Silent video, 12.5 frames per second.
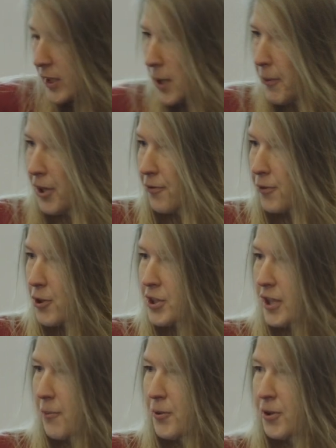but of
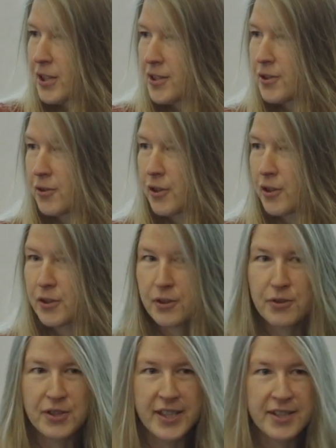course, computers do not
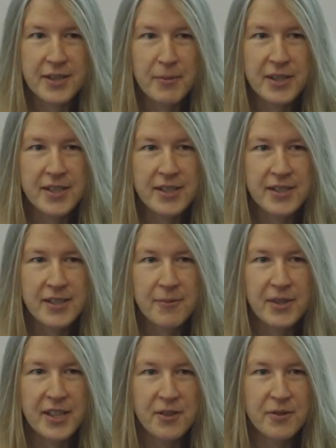use decimal
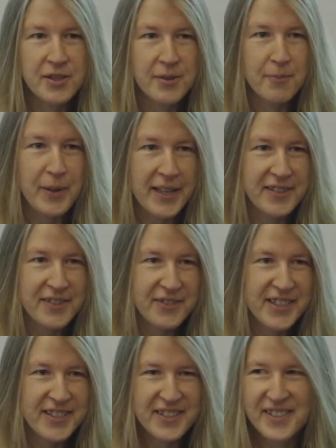system, they use
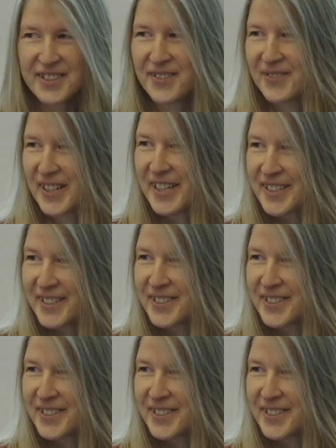binary system, right?